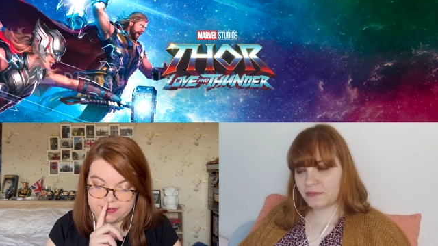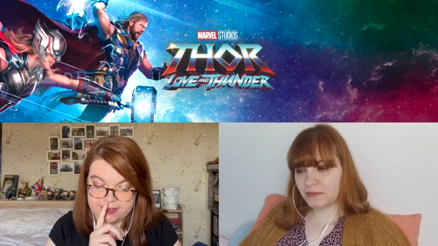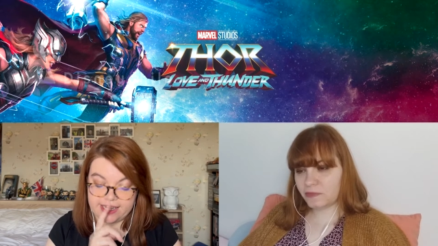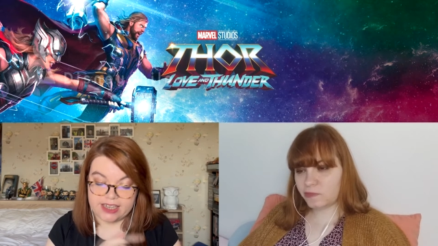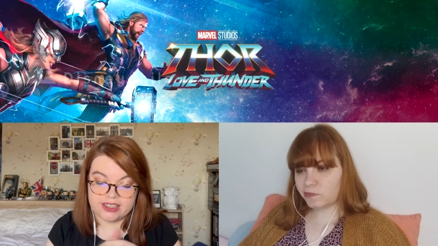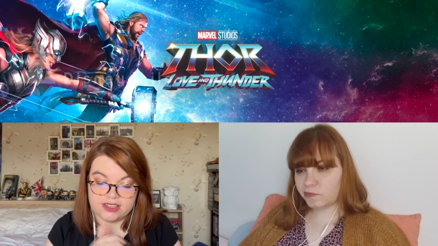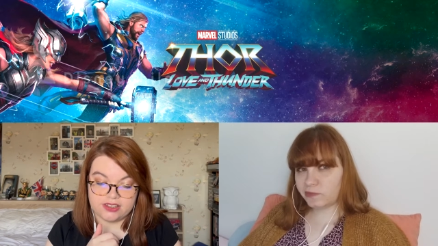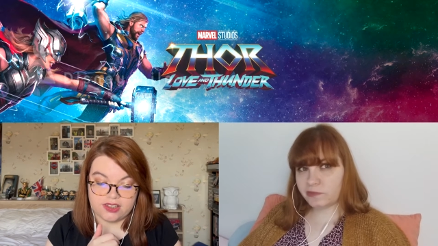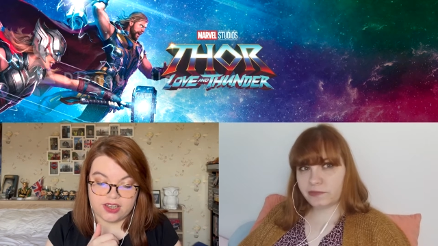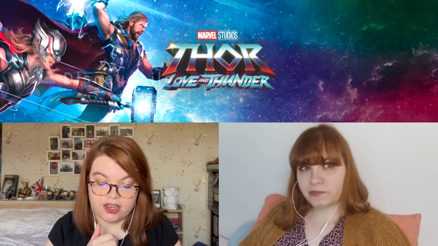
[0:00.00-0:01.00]
Speaker 1: it's like in
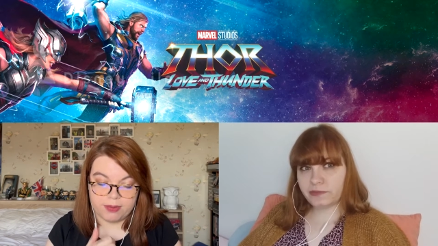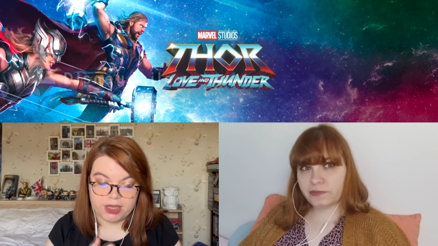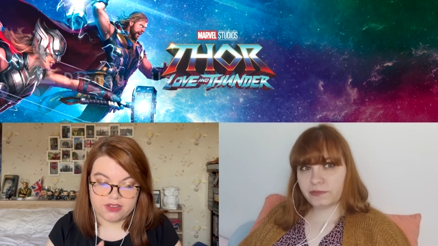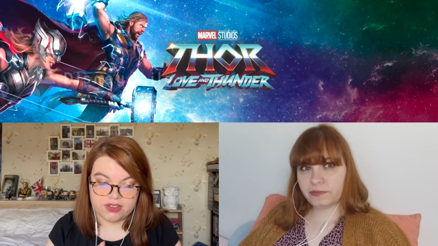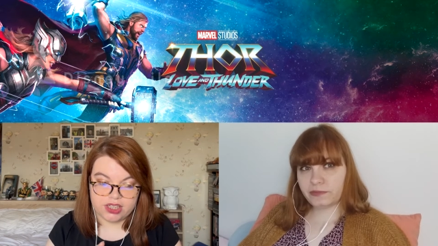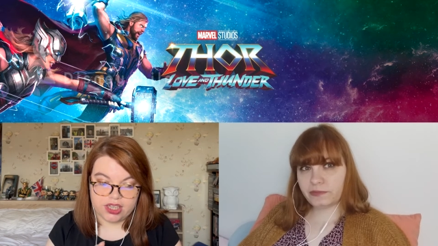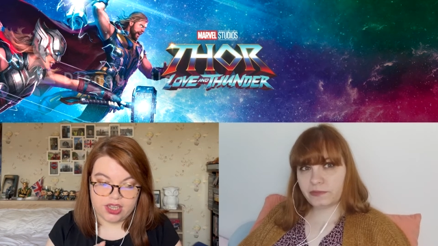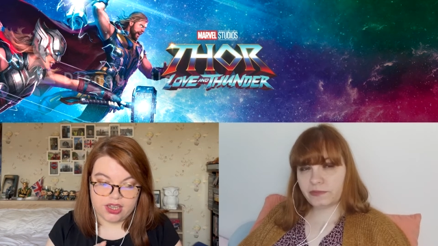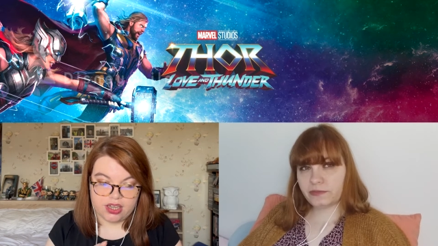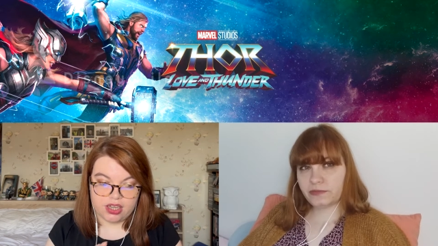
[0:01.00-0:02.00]
the comics,
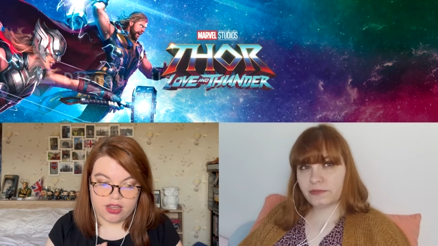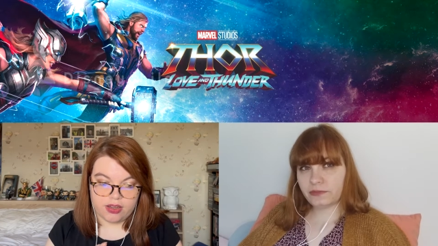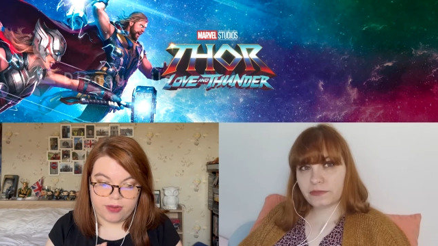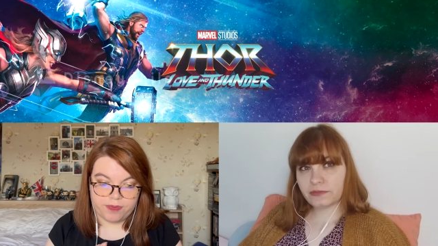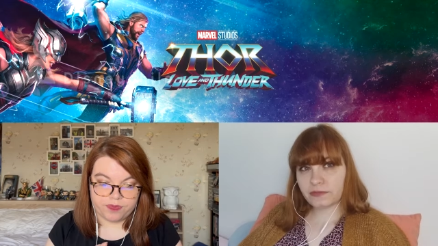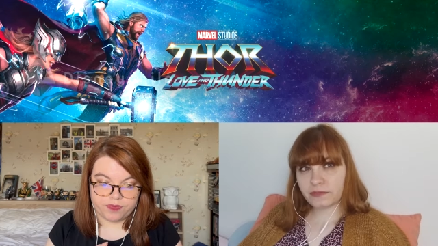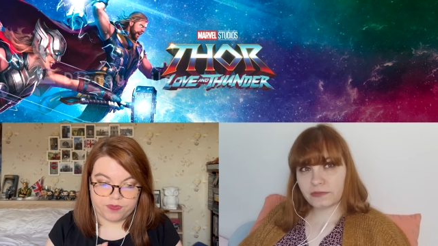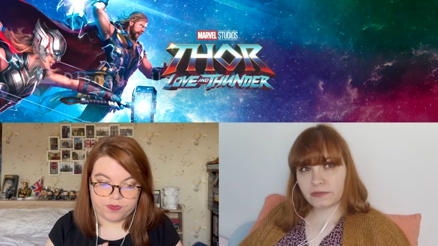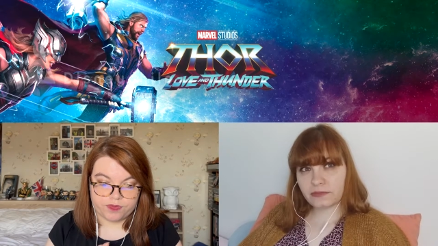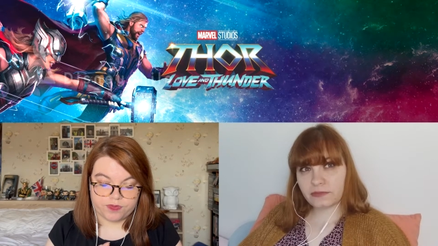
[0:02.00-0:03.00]

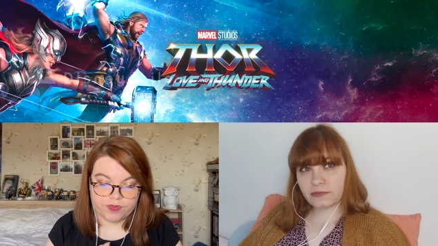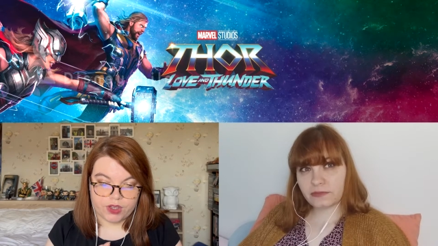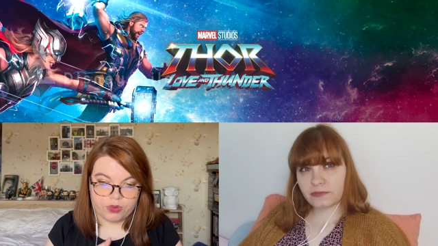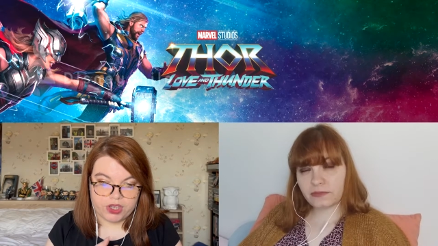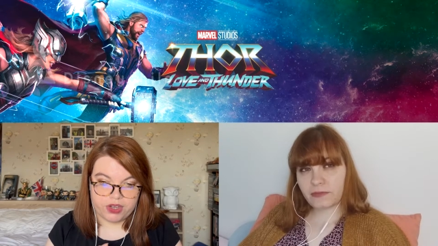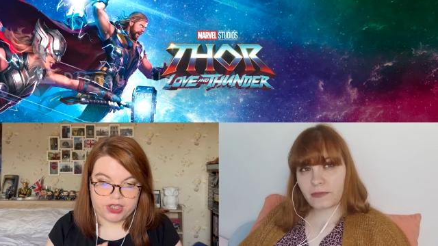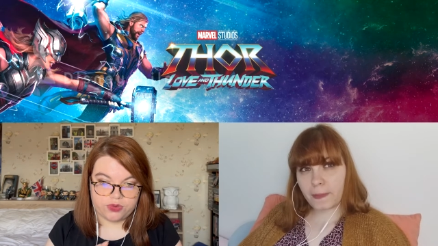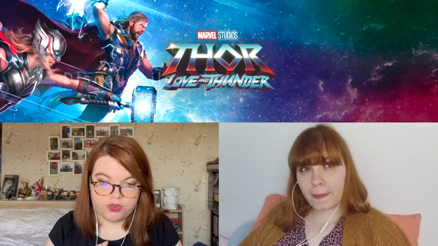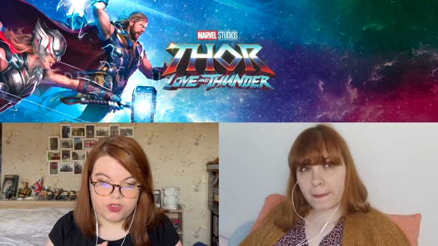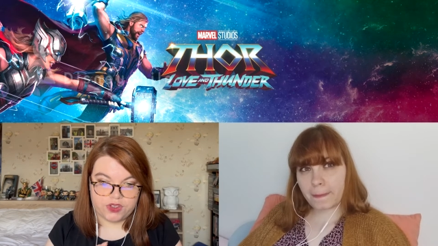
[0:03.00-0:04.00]
um, we're going
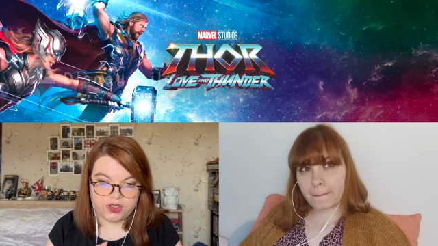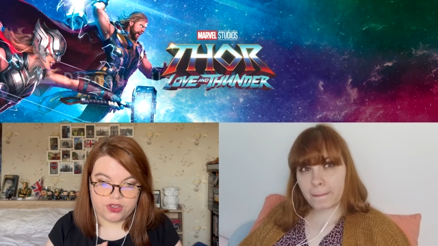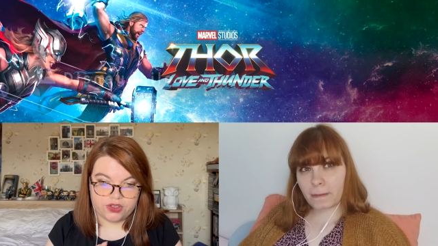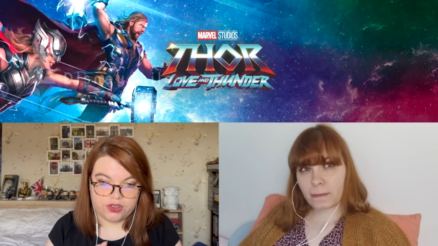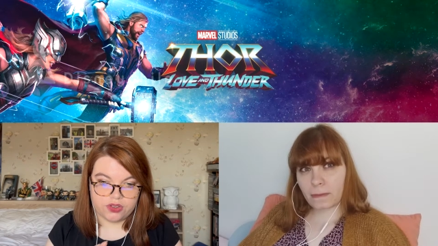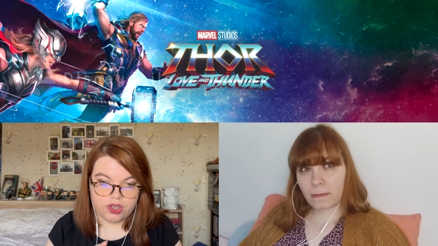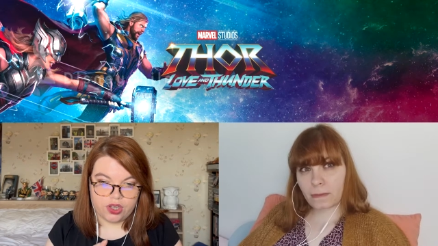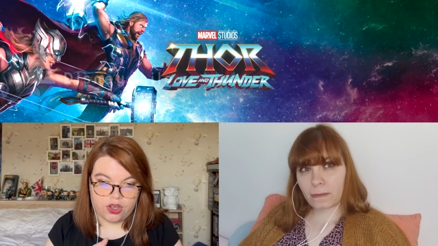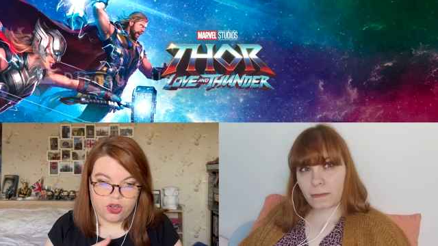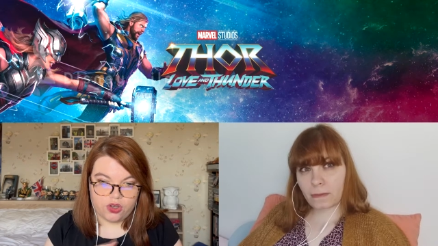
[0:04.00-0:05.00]
to see uh,
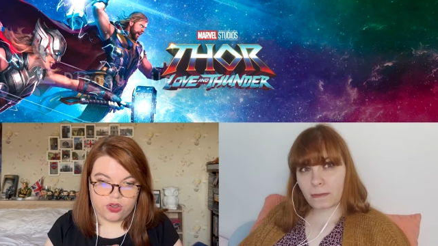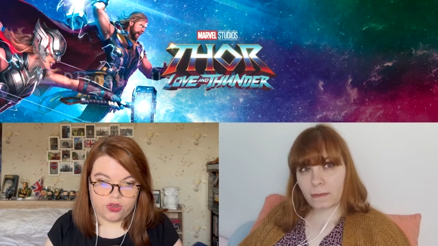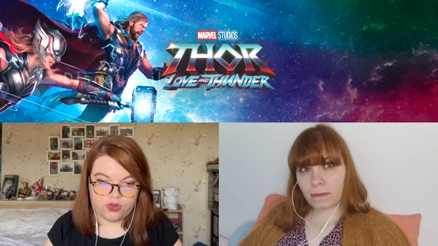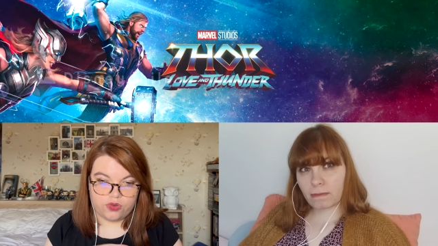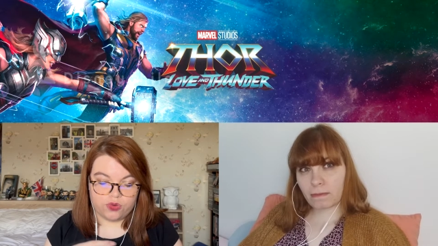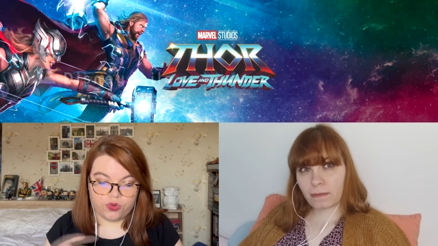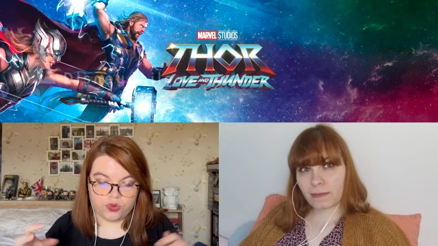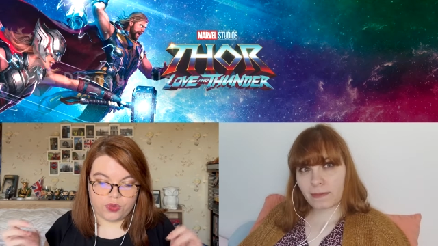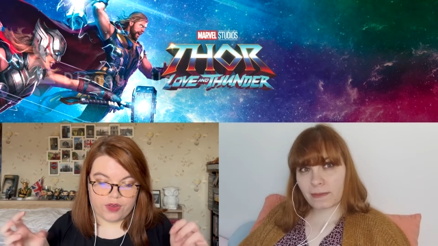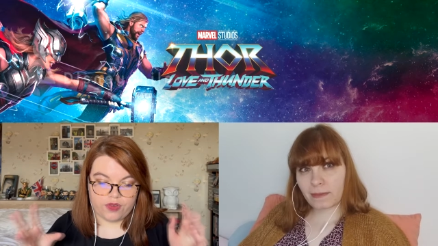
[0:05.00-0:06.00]

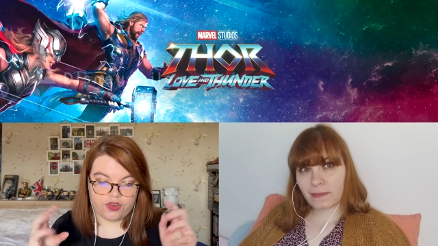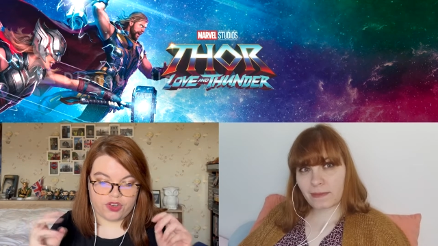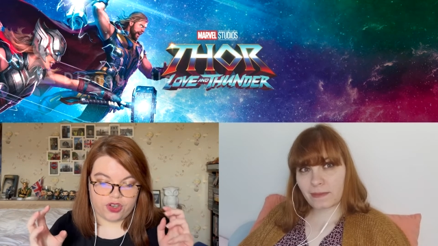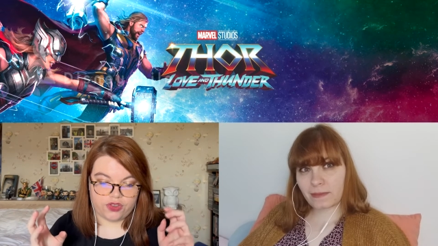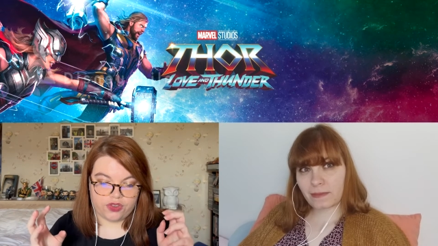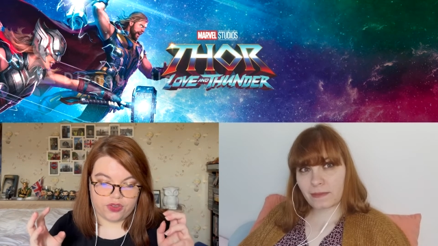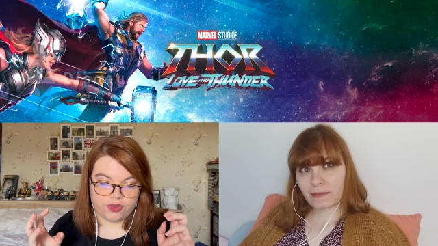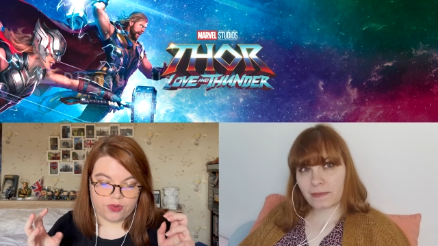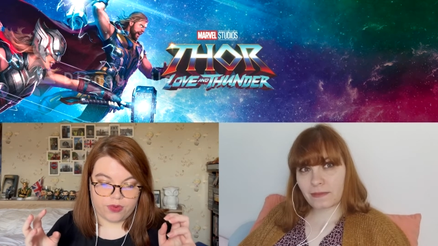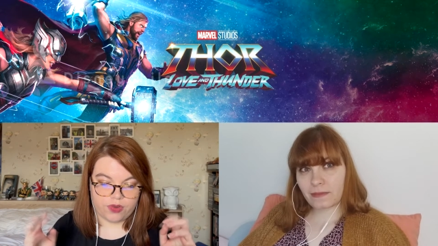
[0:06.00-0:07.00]
new Avengers
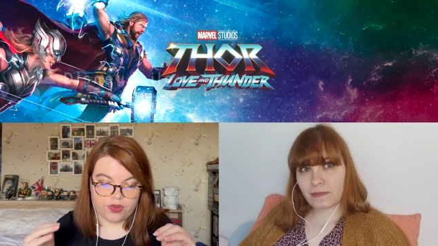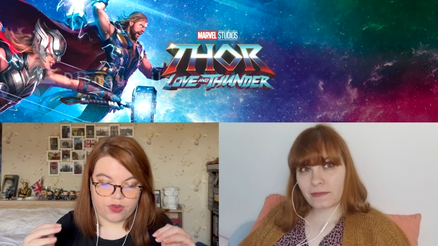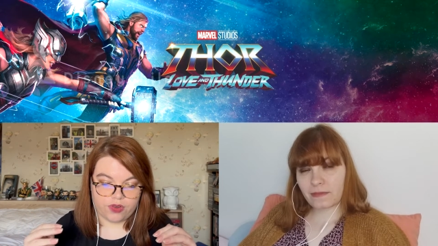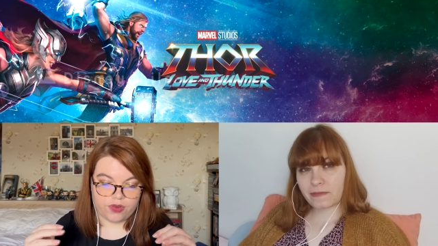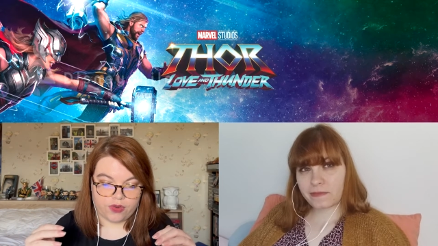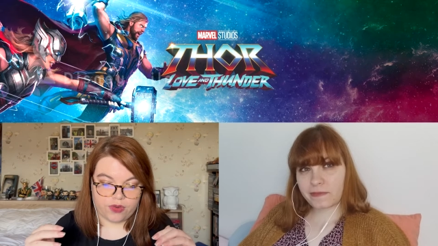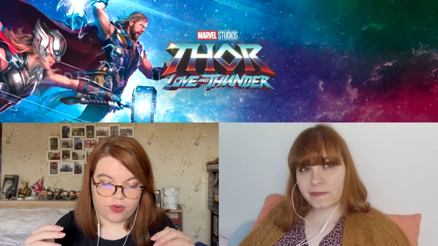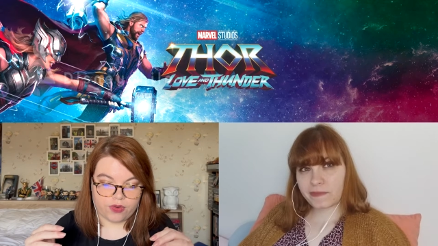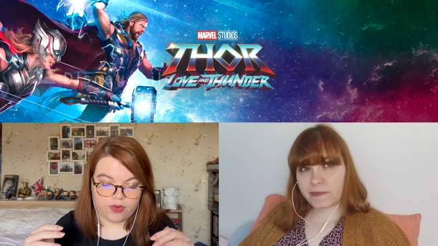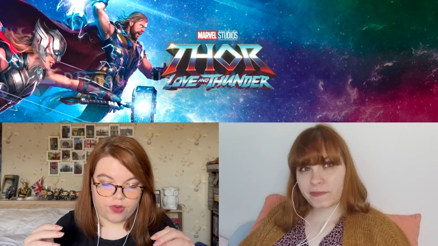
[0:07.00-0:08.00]
uh,